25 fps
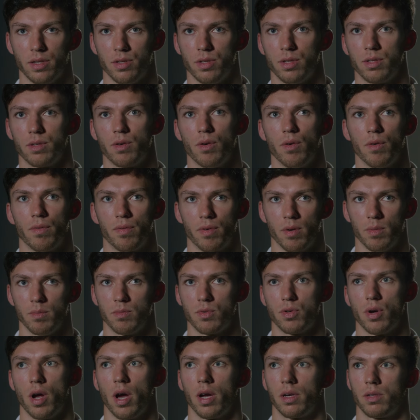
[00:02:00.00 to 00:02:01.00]
just go from
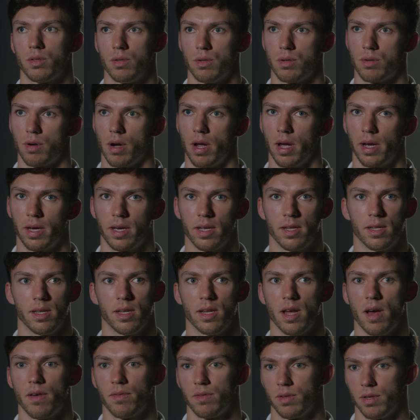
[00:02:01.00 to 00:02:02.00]
track to track and
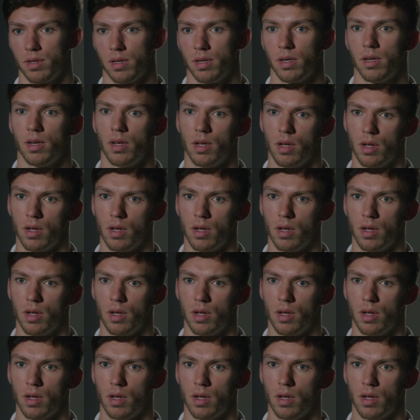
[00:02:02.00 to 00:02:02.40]
then after